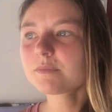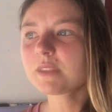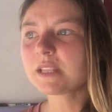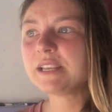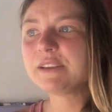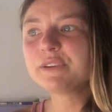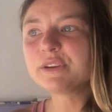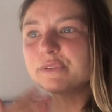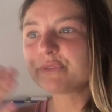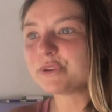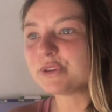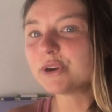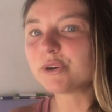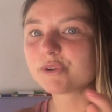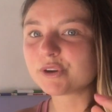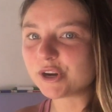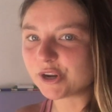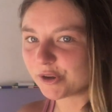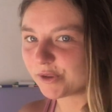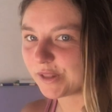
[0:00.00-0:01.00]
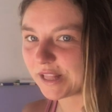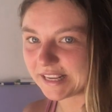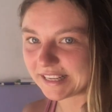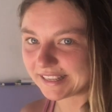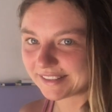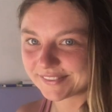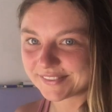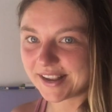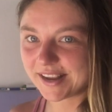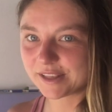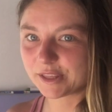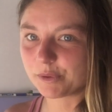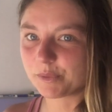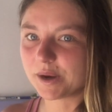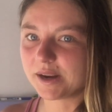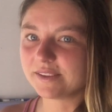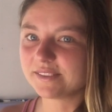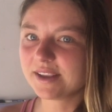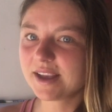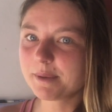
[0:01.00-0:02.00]
even if you don't know like exactly
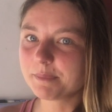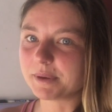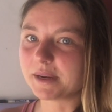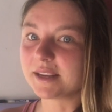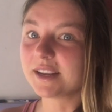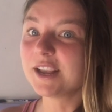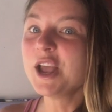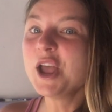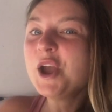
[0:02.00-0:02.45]
why it's happening